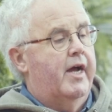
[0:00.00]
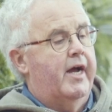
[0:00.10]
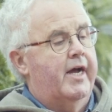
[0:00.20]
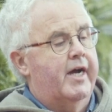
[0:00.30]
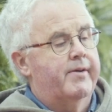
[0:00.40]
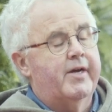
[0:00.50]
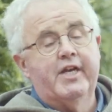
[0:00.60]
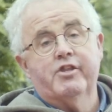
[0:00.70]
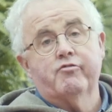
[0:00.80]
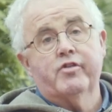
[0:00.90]

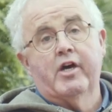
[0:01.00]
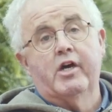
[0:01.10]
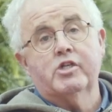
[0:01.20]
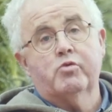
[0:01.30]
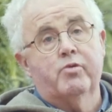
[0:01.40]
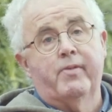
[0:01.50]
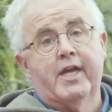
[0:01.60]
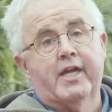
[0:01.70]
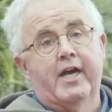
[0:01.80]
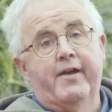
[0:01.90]
Either of those would
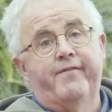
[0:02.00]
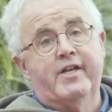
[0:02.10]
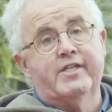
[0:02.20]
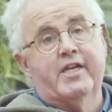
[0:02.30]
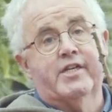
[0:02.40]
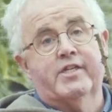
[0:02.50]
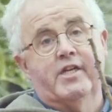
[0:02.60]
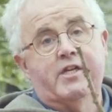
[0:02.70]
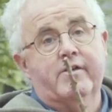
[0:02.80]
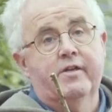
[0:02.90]
make a fantastic